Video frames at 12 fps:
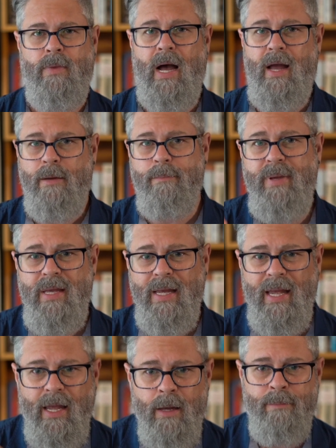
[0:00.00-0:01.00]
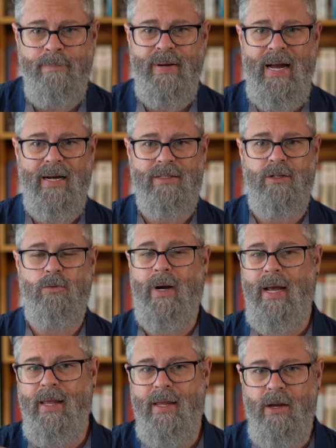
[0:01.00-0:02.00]
I am being impacted when
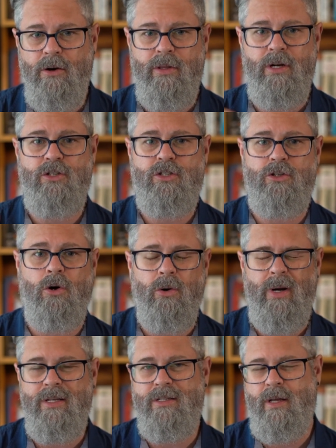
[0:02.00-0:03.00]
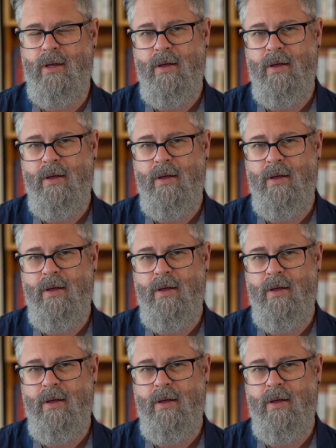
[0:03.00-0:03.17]
I hear their stories